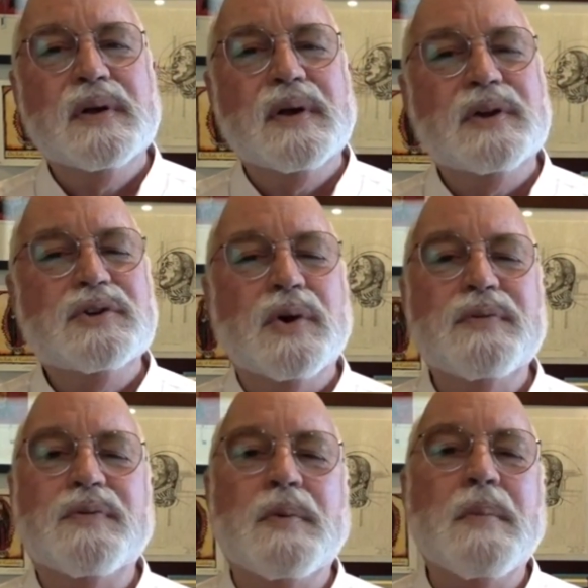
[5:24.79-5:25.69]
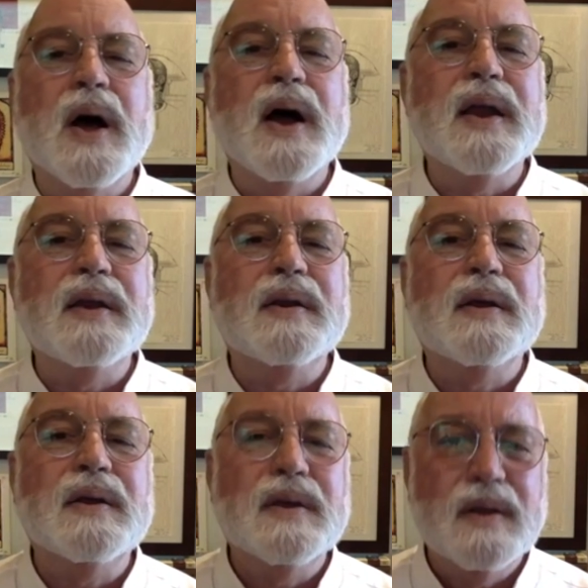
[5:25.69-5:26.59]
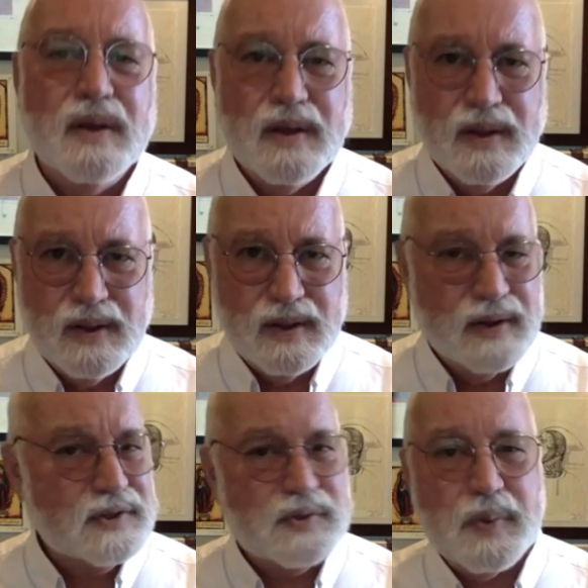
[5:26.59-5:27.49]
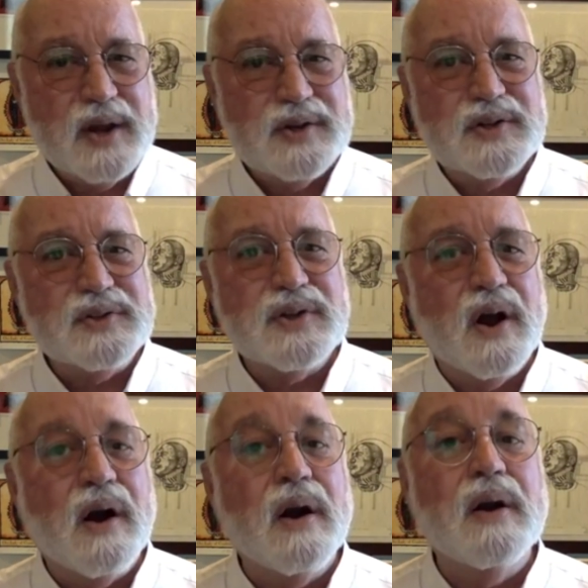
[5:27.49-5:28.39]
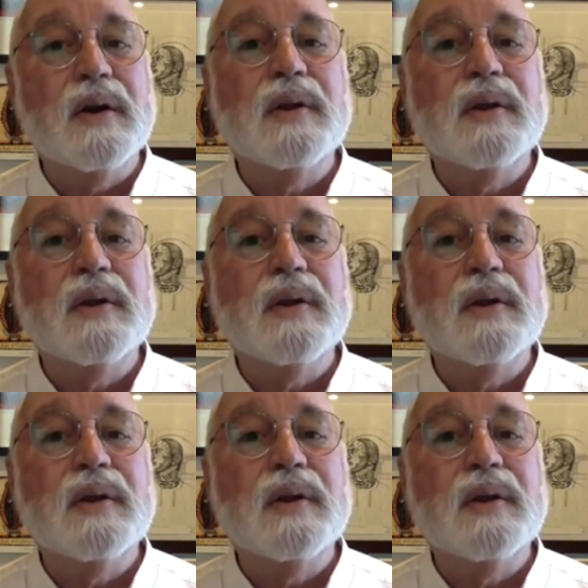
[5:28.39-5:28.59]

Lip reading: a joyful mind, a spacious heart.